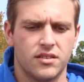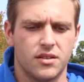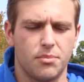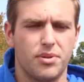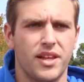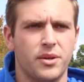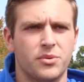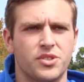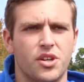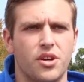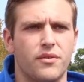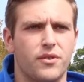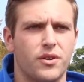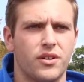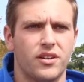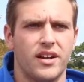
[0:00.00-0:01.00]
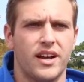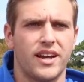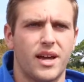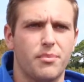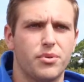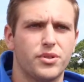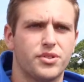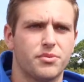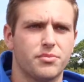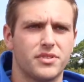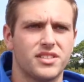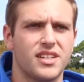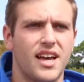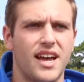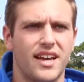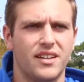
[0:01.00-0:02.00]
the play was over, I got pushed from the
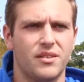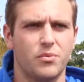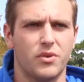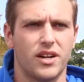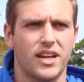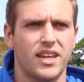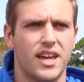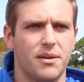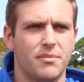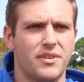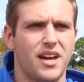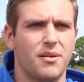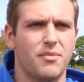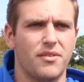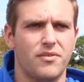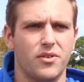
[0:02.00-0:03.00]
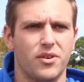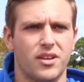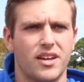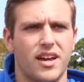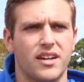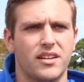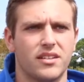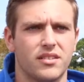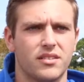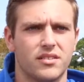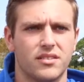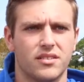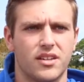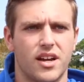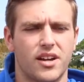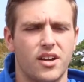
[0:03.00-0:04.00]
side, and when I came down, my foot kind of
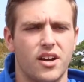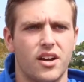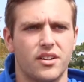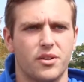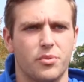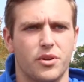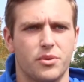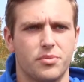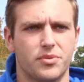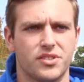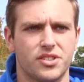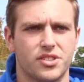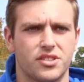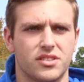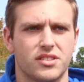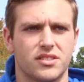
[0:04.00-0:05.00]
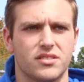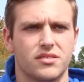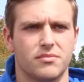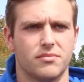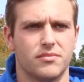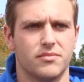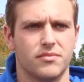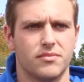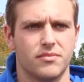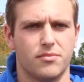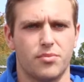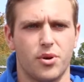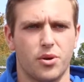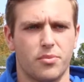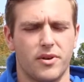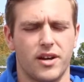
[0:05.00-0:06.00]
got caught in a weird position and
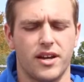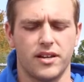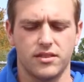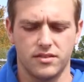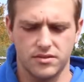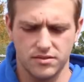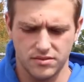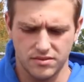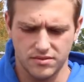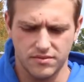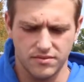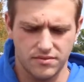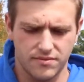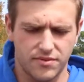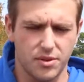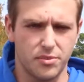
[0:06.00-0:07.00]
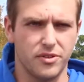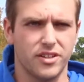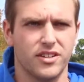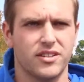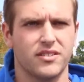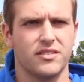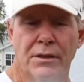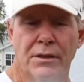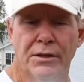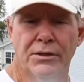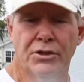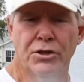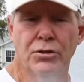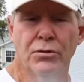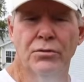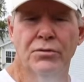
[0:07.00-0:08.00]
broke my fibula. The
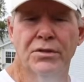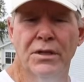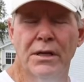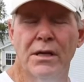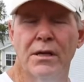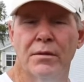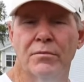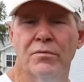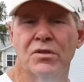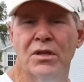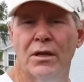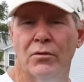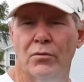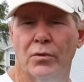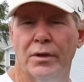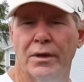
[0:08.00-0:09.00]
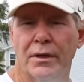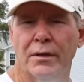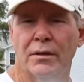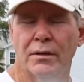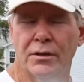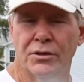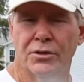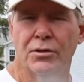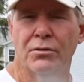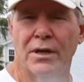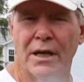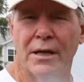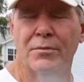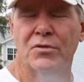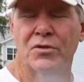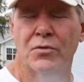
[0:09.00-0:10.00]
two teams that we, two
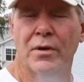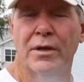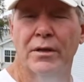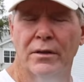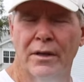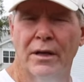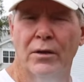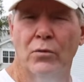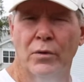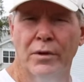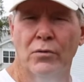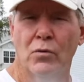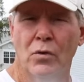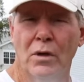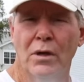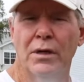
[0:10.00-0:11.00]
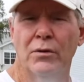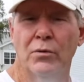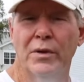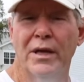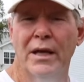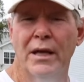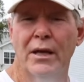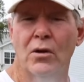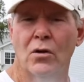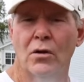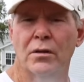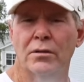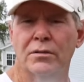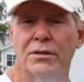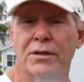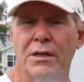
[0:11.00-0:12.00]
games rather that we won, we had
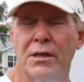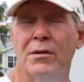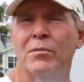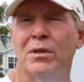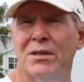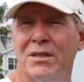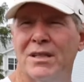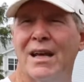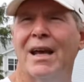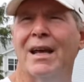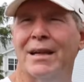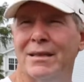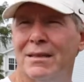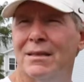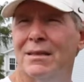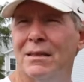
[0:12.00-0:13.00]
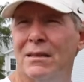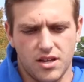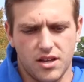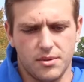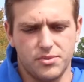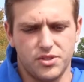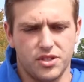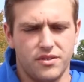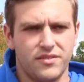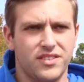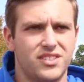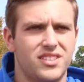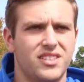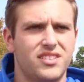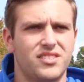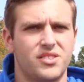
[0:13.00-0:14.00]
our team intact. Observing
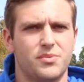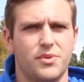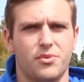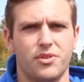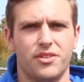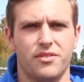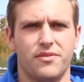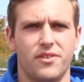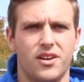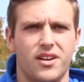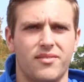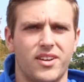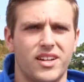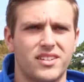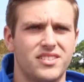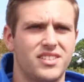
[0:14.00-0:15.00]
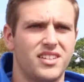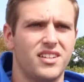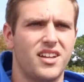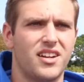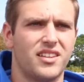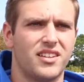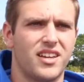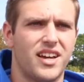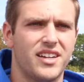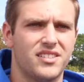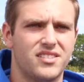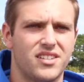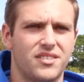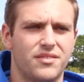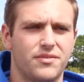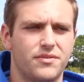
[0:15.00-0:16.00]
the season's been really fun. I've got to see a lot of the
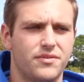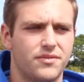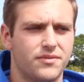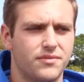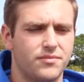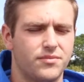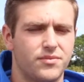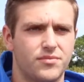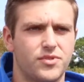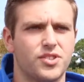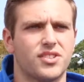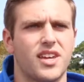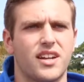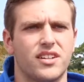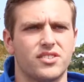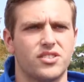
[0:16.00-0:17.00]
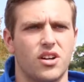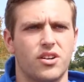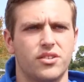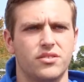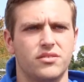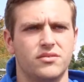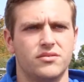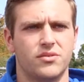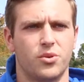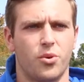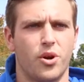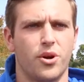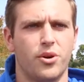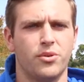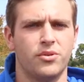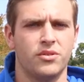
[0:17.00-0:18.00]
guys that have just kind of started
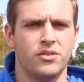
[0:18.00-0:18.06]
grow.